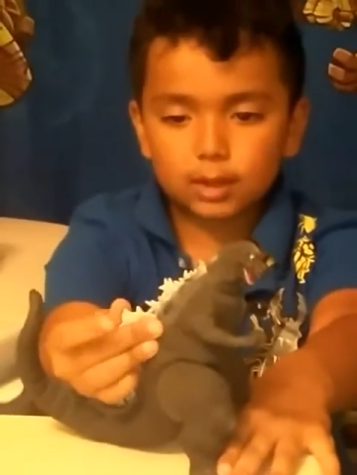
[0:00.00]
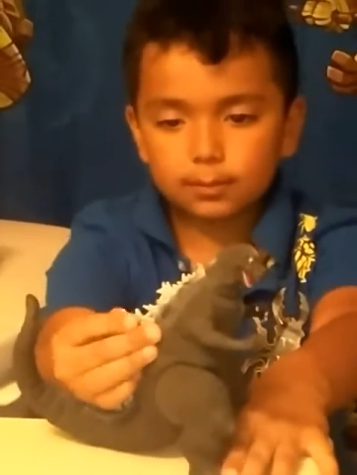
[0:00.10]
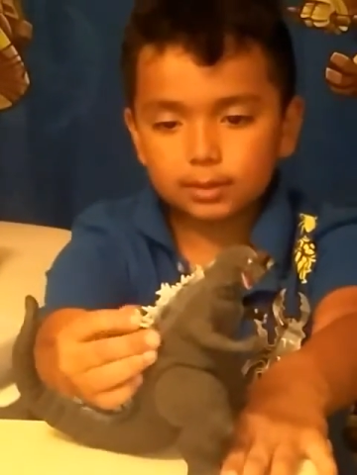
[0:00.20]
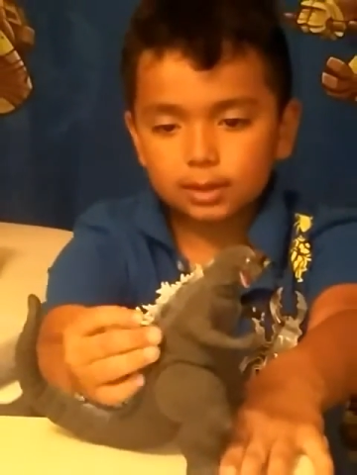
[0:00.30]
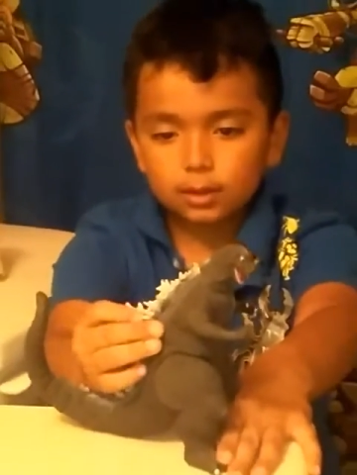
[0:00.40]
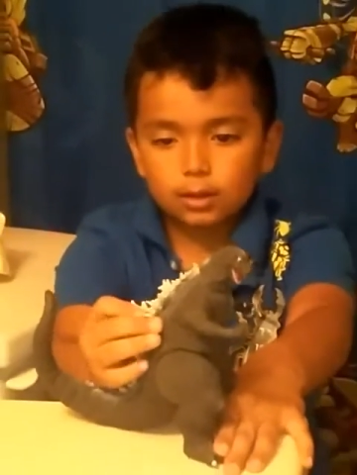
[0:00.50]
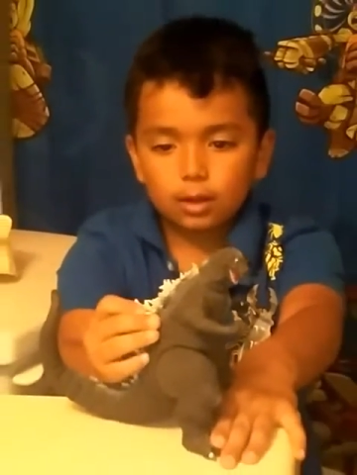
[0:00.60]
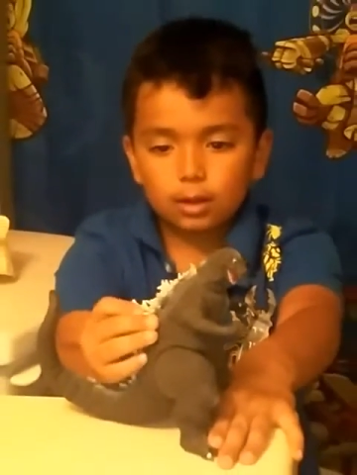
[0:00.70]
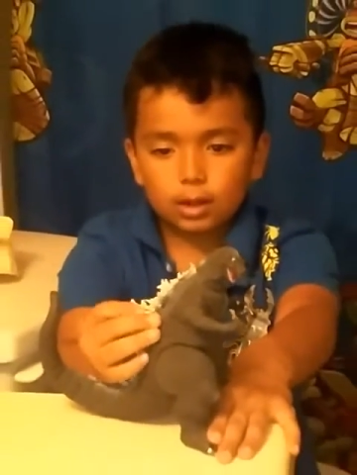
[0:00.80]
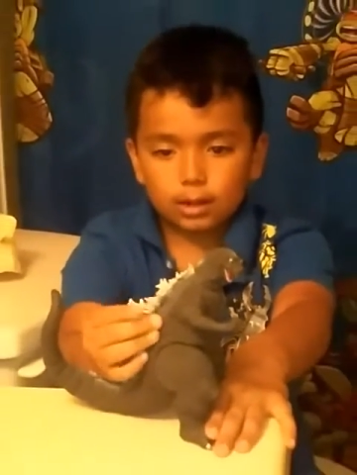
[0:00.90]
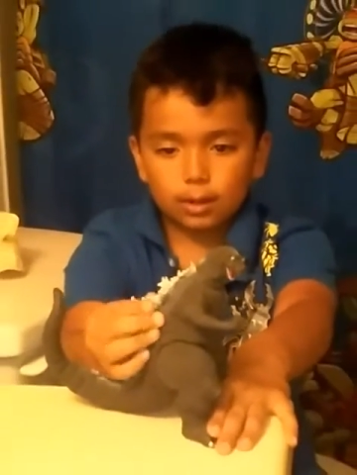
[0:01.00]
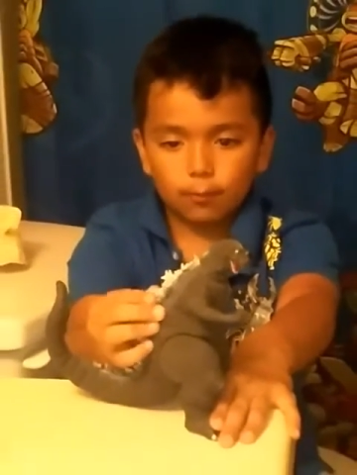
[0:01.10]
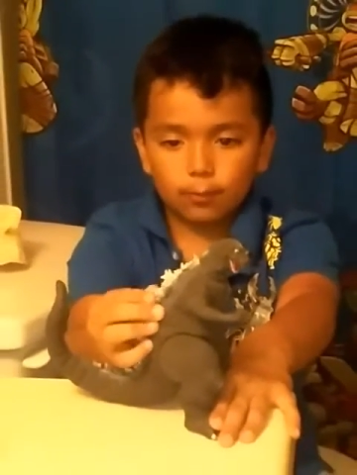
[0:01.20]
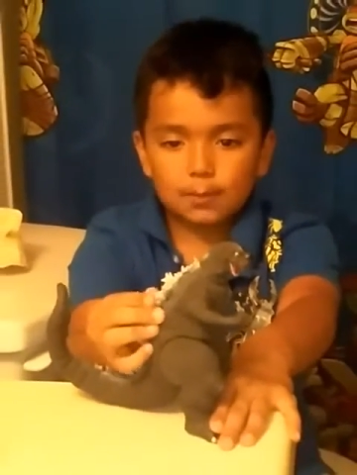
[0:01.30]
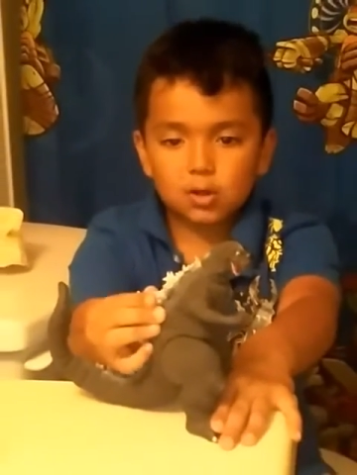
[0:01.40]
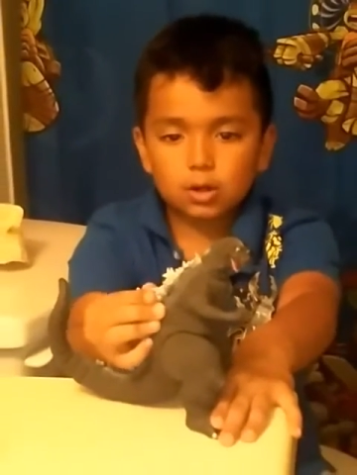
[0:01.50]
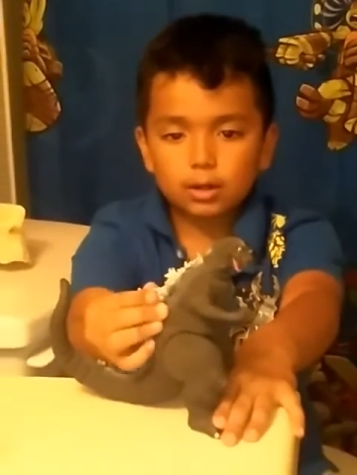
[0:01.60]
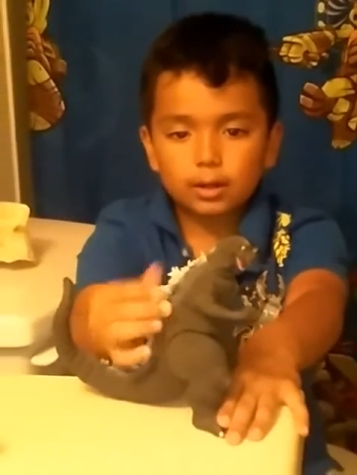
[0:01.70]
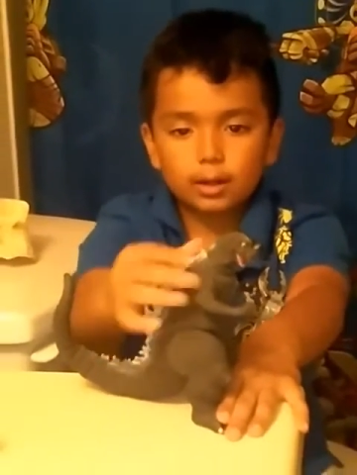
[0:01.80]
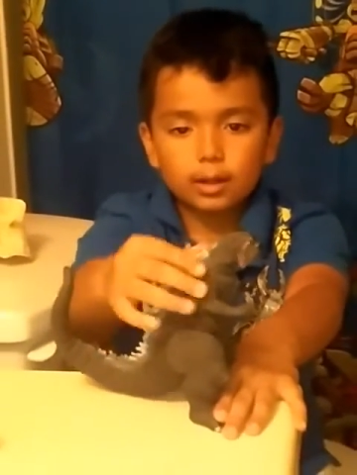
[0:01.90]
are rubber
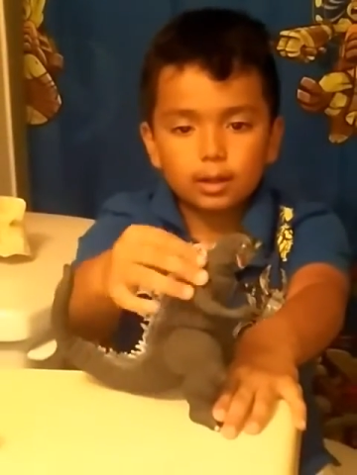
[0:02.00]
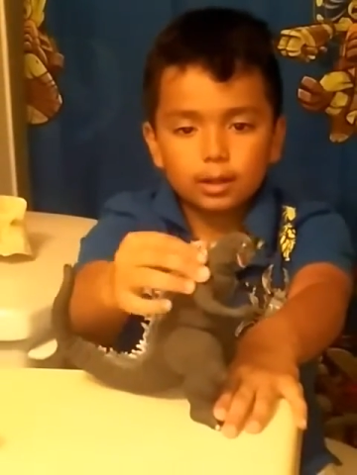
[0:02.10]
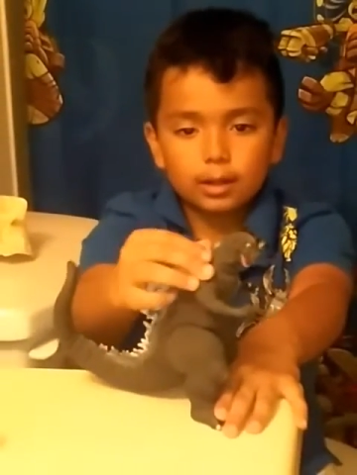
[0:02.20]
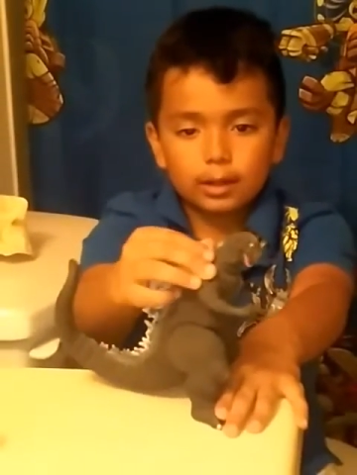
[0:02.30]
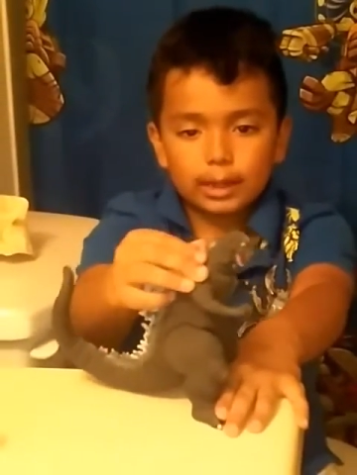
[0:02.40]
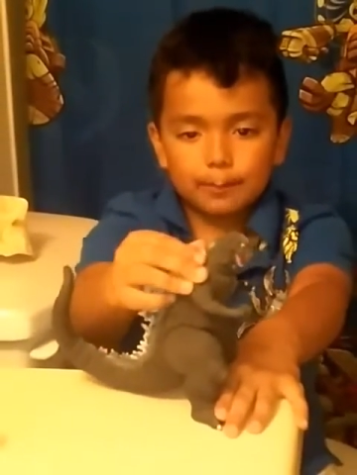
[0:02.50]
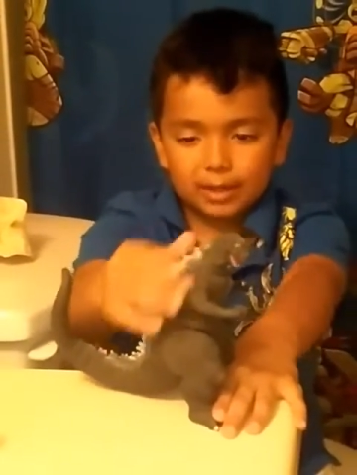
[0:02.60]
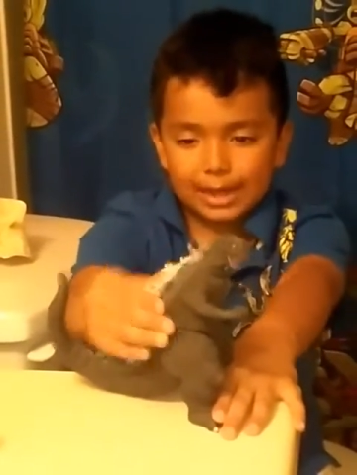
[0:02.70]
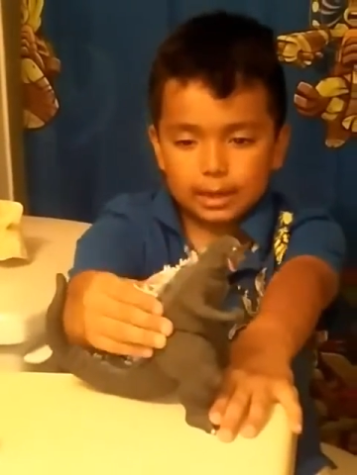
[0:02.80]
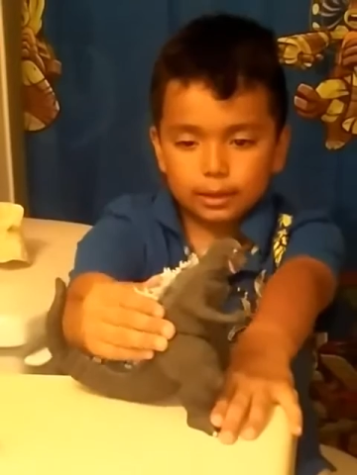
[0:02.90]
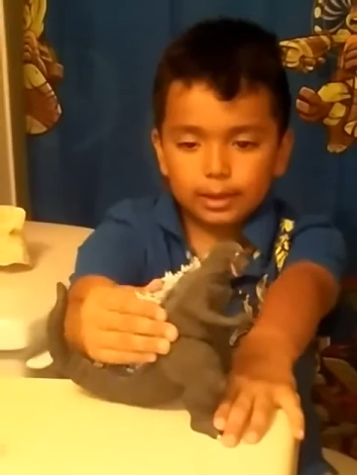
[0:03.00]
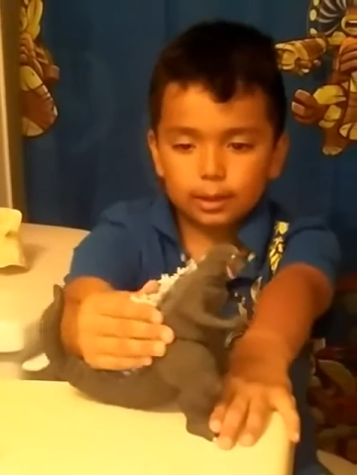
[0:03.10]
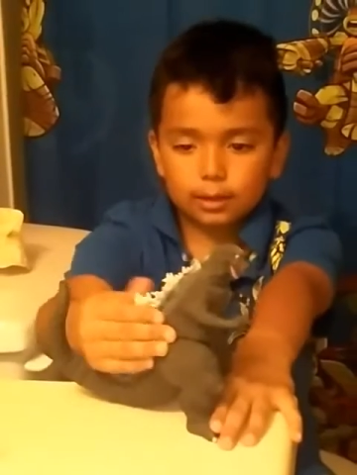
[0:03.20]
and plastic,